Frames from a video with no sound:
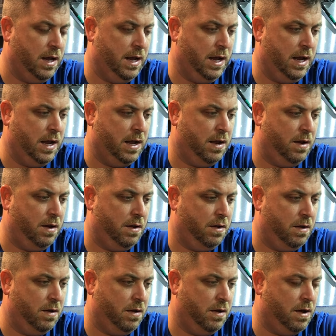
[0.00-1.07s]
And
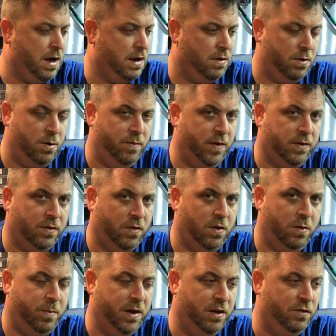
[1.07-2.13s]
I don't know if it's a
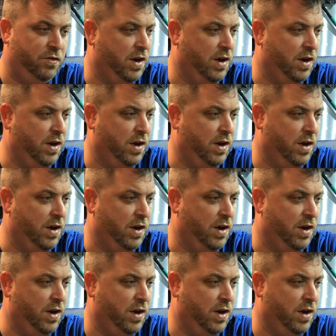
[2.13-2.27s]
little bit of